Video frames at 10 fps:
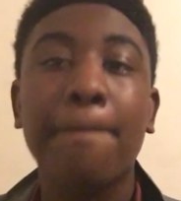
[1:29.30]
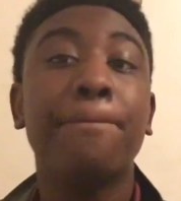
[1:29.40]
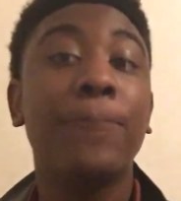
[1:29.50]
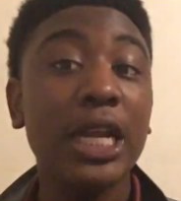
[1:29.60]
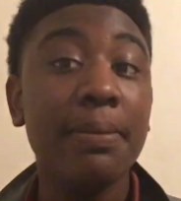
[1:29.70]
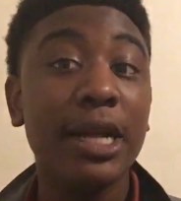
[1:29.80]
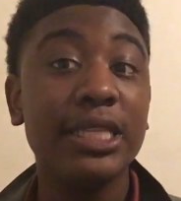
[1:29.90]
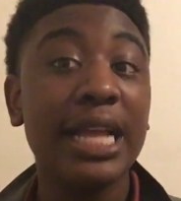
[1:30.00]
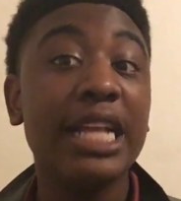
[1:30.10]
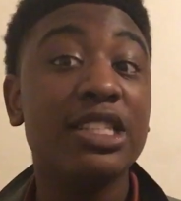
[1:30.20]
Pretty much,
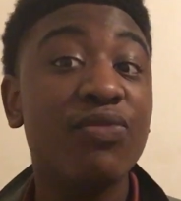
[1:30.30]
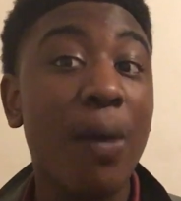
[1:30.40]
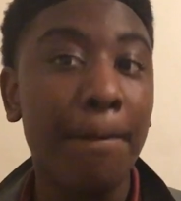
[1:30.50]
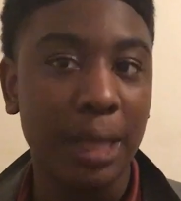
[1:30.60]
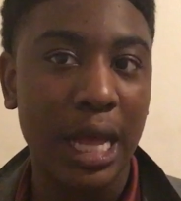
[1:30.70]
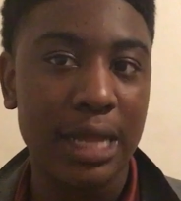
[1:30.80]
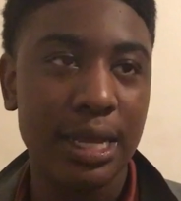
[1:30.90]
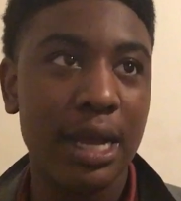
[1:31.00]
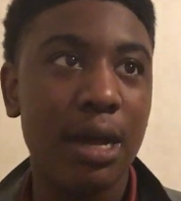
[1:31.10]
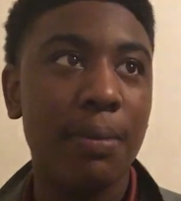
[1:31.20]
that's the film plot.
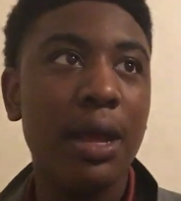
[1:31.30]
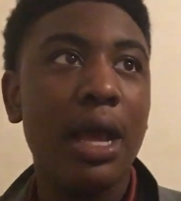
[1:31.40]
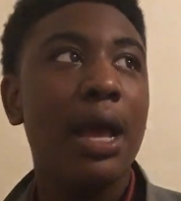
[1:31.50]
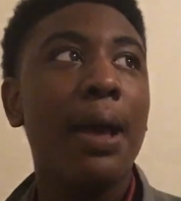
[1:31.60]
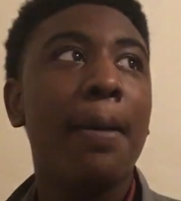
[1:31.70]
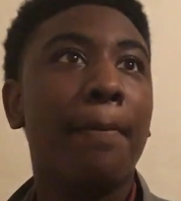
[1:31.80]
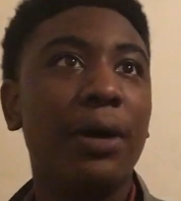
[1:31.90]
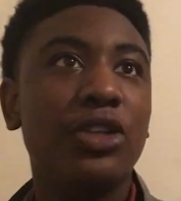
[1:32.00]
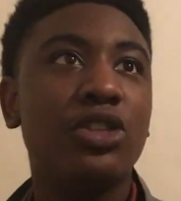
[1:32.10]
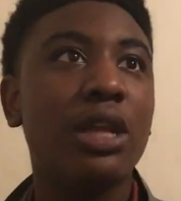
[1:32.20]

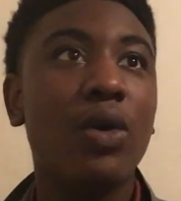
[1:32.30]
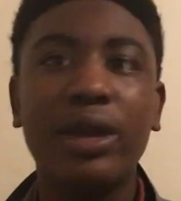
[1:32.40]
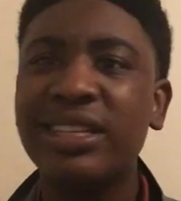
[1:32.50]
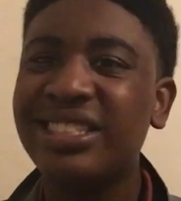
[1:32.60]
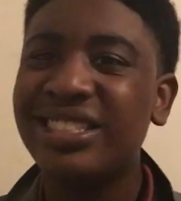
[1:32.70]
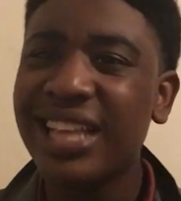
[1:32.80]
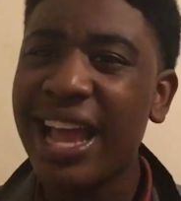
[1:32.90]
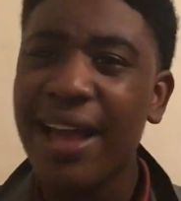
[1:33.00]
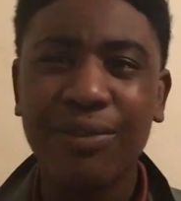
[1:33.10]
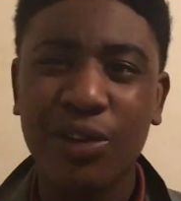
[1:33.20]
But, you know, they
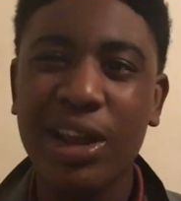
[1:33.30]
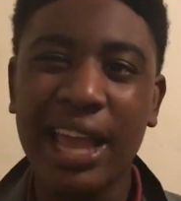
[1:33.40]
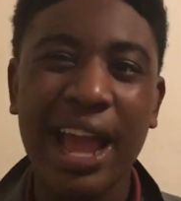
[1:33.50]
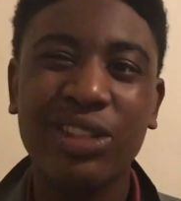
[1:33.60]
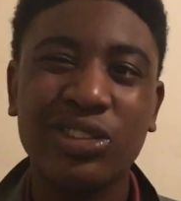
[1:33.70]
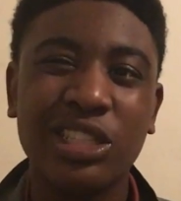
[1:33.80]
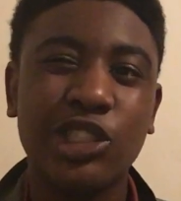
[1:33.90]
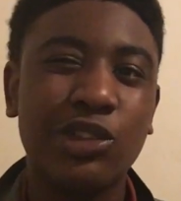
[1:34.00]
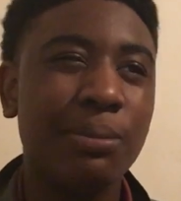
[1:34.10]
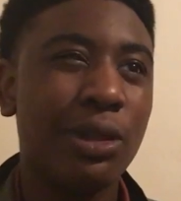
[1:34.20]
have great actors in
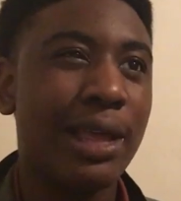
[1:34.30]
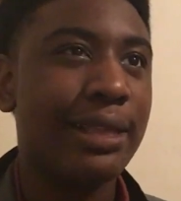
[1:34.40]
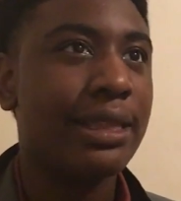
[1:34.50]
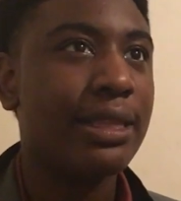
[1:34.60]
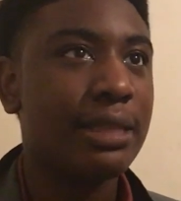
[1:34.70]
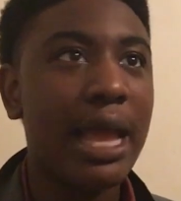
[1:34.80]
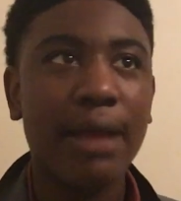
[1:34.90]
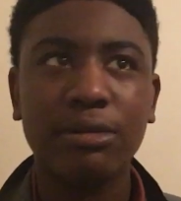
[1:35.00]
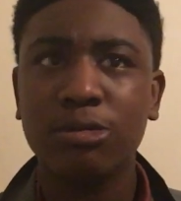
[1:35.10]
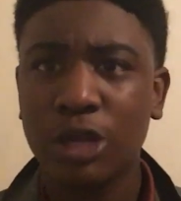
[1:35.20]
this film. They
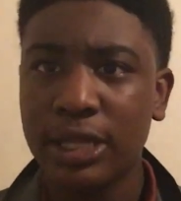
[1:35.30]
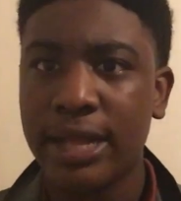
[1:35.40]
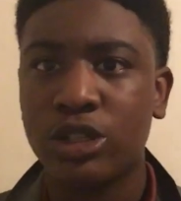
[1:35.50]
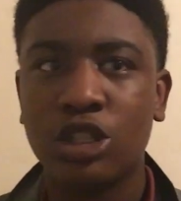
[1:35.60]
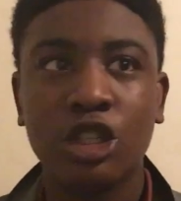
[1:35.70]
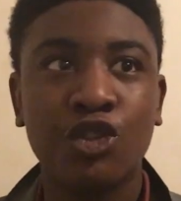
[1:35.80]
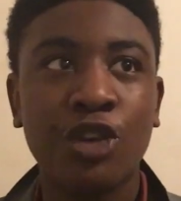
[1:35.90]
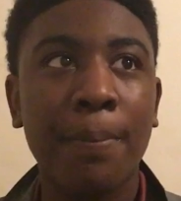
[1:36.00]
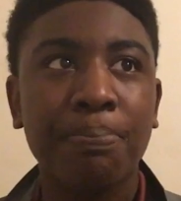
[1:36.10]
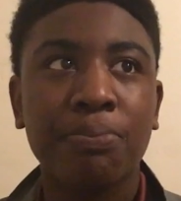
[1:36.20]
have some good actors in this
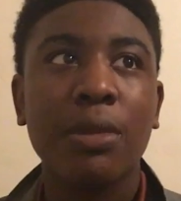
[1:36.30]
film.